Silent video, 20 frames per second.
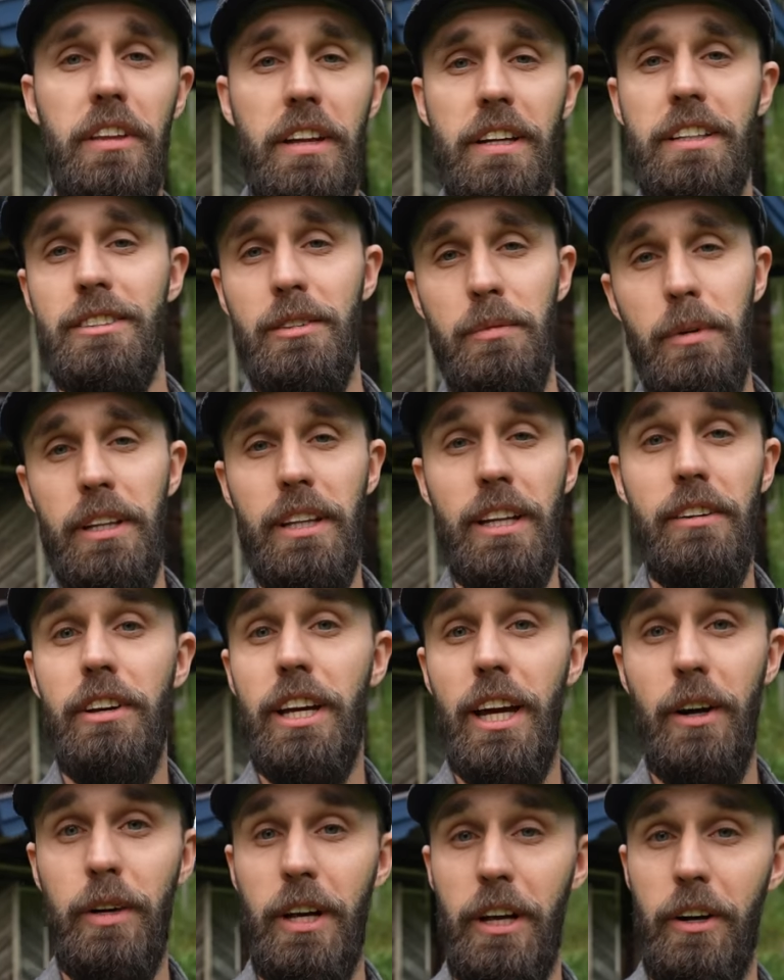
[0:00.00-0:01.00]
things about
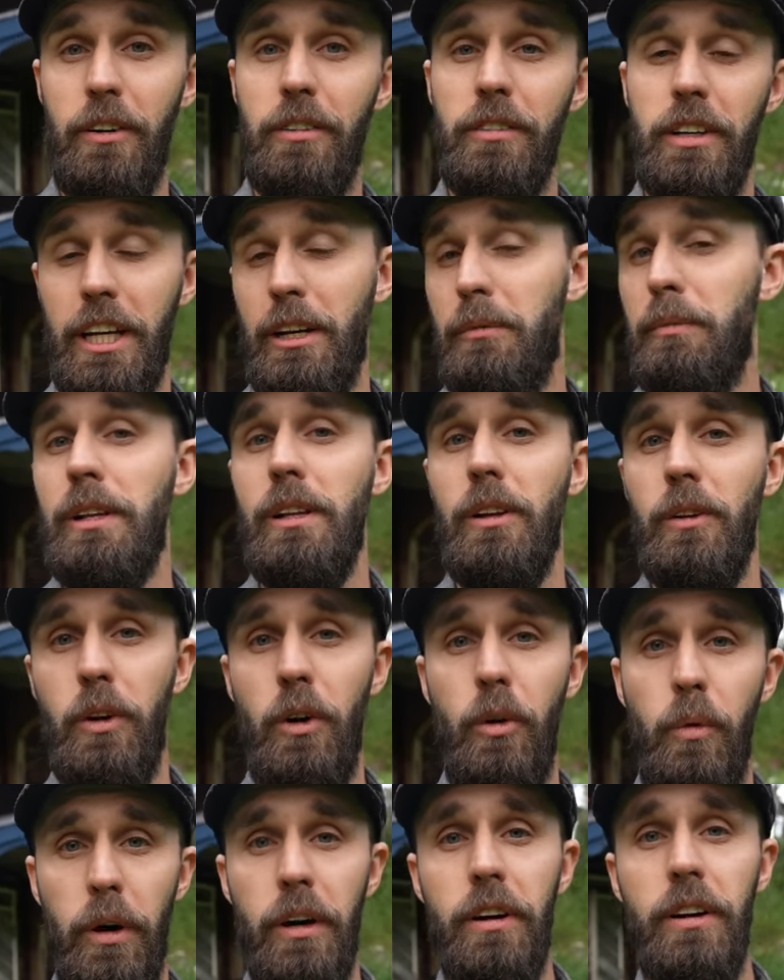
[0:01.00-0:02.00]
living out here in the middle of
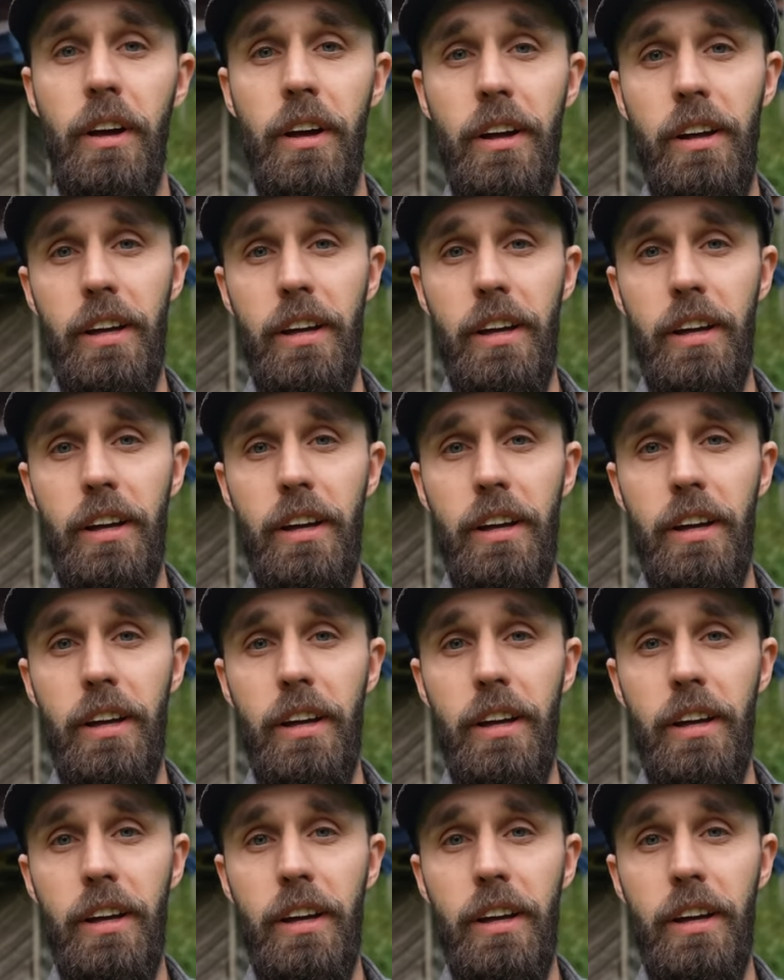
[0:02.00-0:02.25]
nowhere